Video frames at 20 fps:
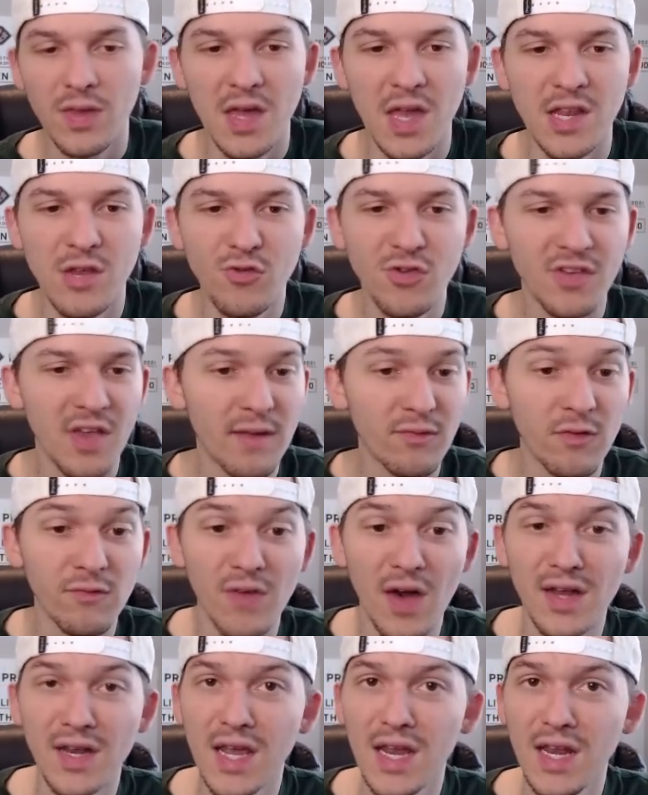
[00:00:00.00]
And you just have to
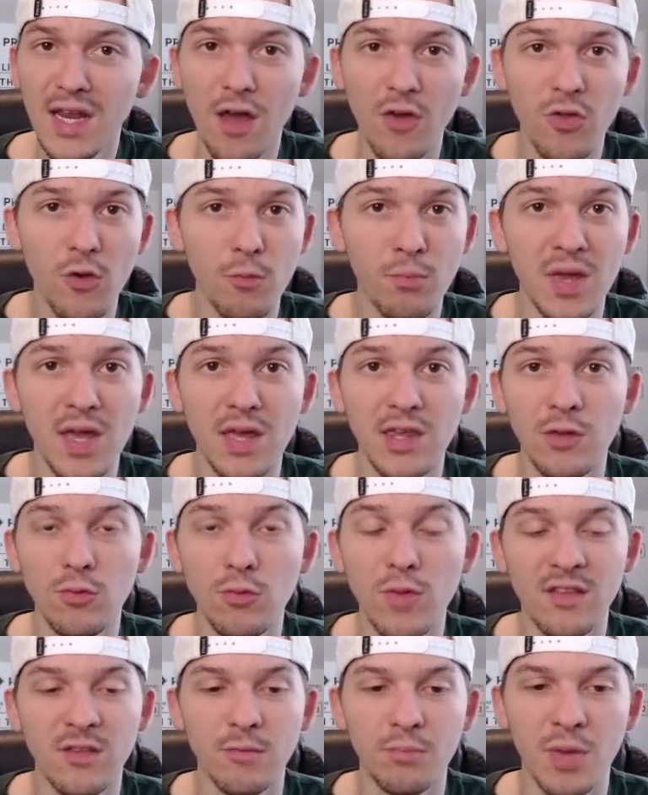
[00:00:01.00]
find any other pick you'd
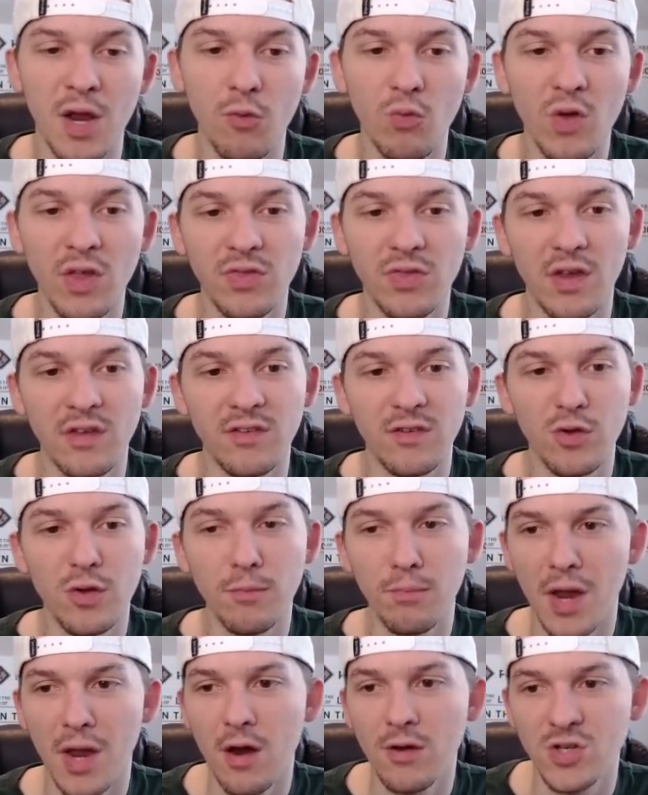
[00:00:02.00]
like to pair with this. You
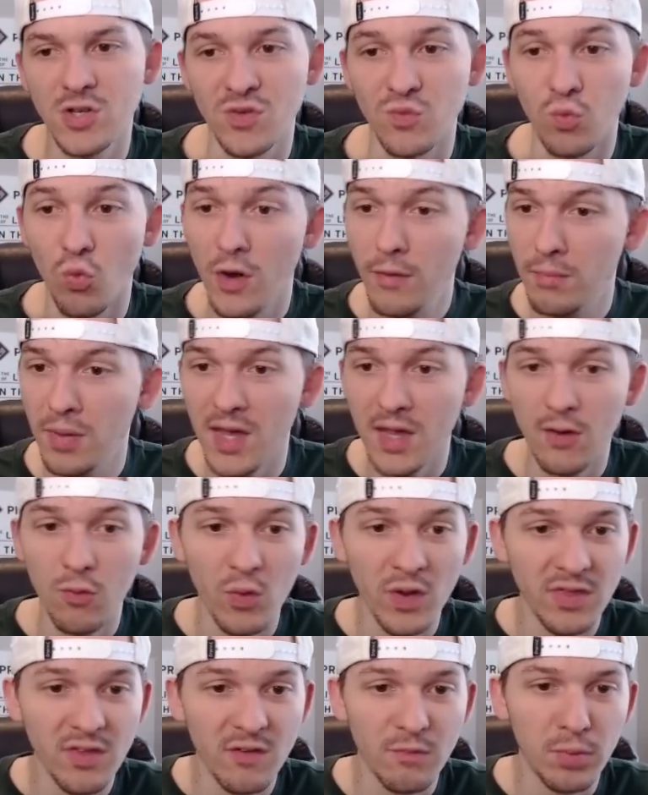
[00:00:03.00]
can pair just one pick
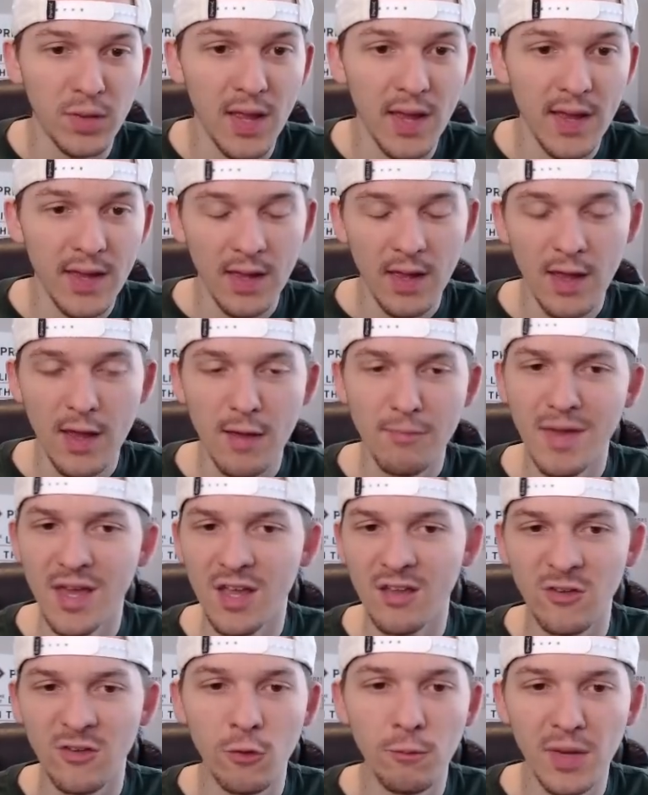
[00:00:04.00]
with this play, make
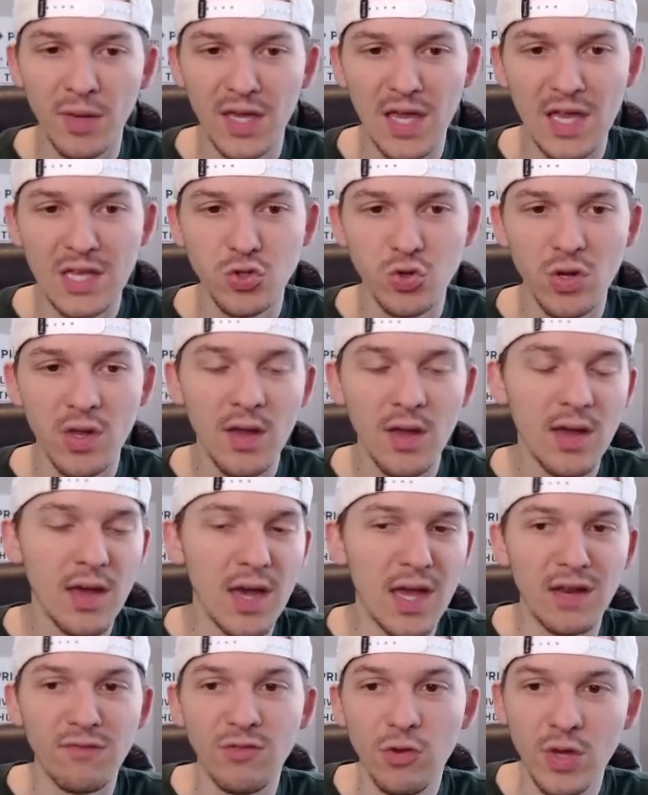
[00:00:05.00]
a two-pick entry,
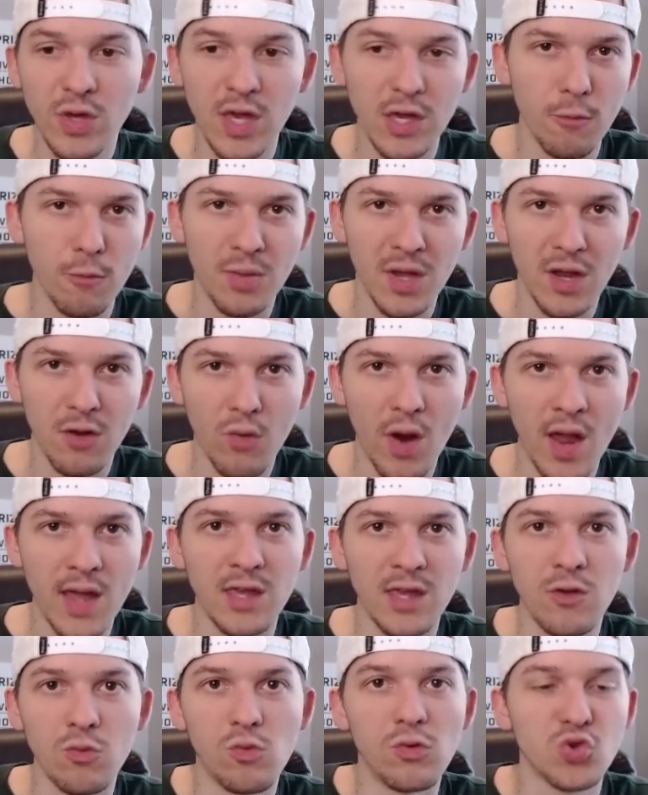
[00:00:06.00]
and if you get your pick
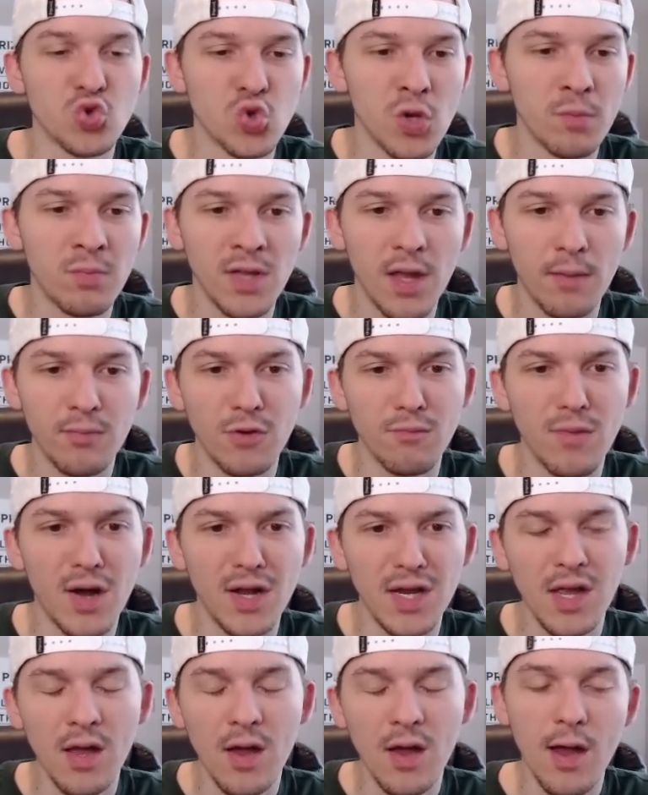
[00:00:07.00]
right, you will triple up your
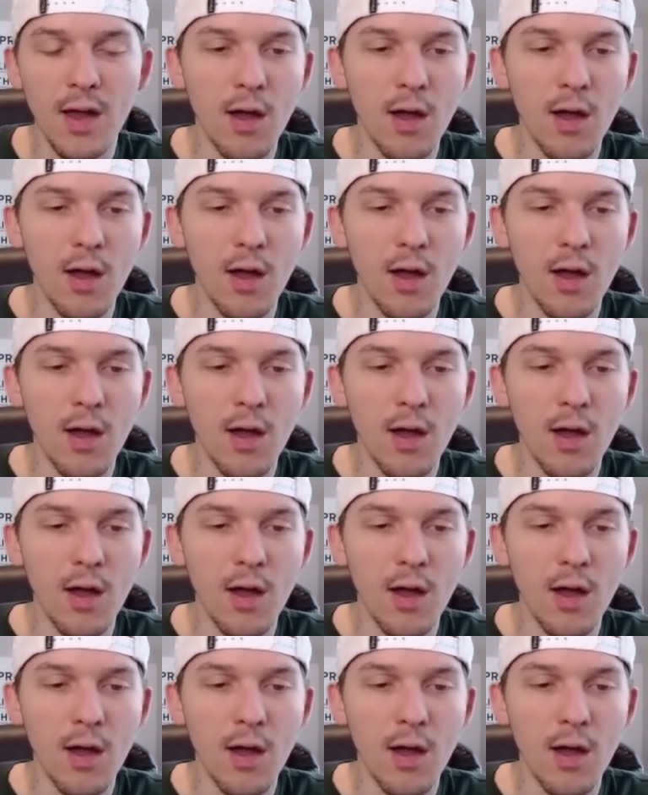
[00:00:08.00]
money.